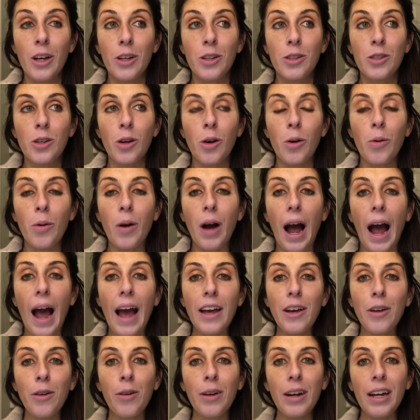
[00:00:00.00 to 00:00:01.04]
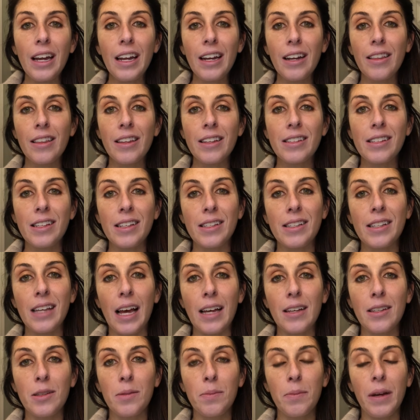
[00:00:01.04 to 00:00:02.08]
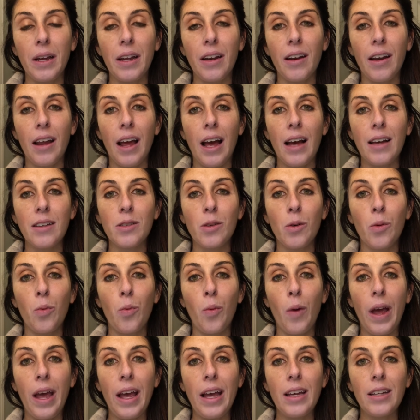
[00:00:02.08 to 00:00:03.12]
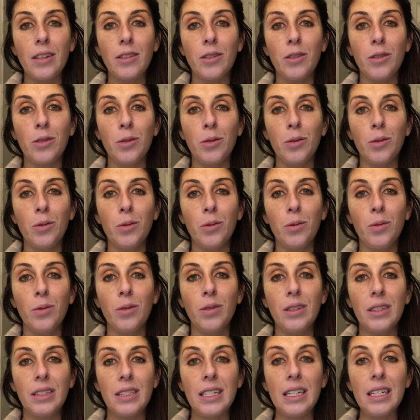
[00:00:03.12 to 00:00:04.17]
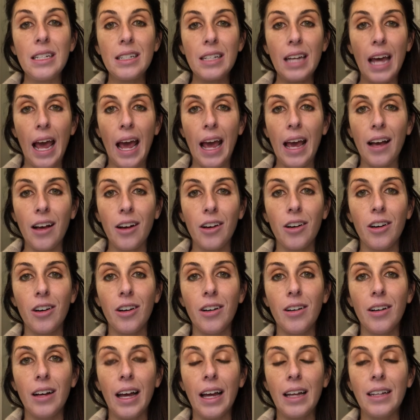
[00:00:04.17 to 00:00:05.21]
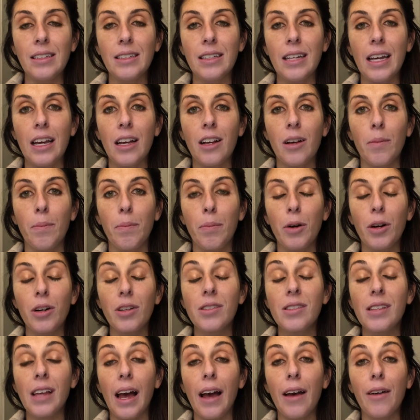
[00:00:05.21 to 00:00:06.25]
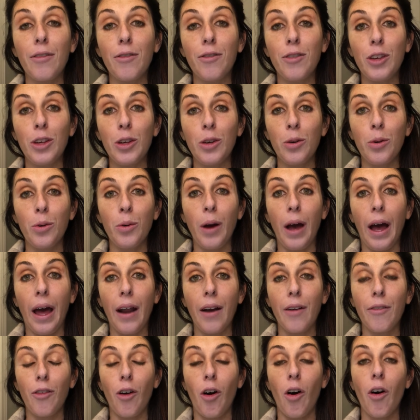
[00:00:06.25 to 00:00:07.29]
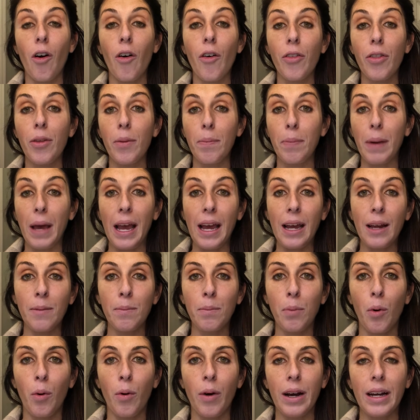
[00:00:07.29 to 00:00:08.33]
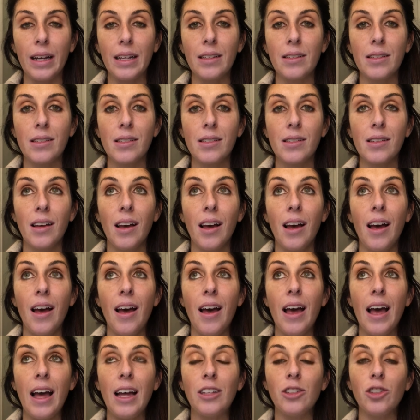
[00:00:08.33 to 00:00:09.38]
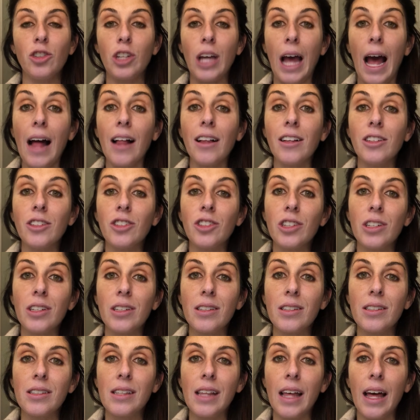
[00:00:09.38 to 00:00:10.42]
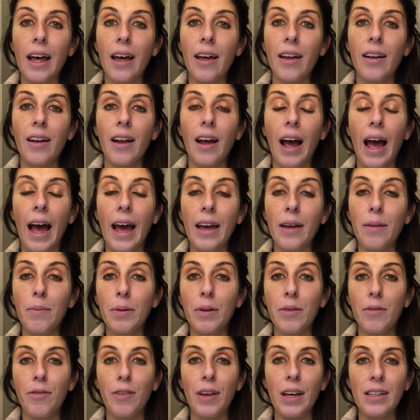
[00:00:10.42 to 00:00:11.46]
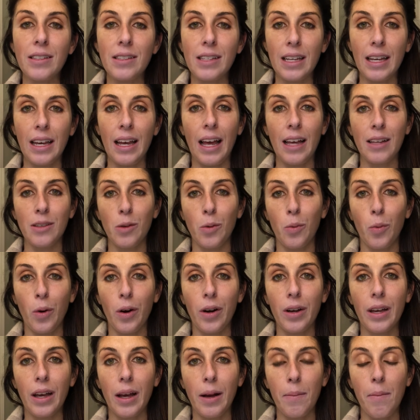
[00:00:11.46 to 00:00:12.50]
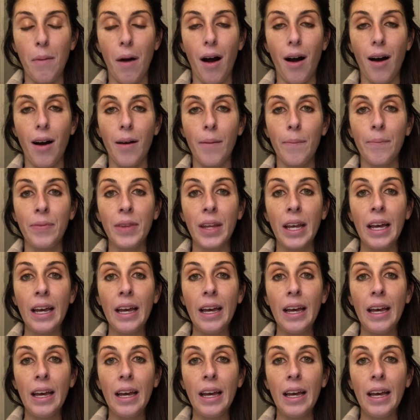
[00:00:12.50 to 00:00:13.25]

So I created this assessment as a way to detangle and take a bird's eye view out of all the pain points and challenges that I had been facing as a working mom.